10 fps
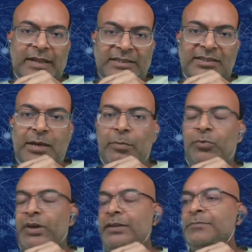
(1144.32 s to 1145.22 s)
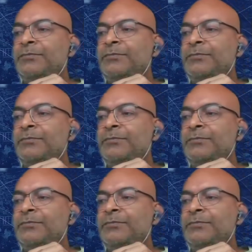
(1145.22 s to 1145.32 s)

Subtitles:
That's number one.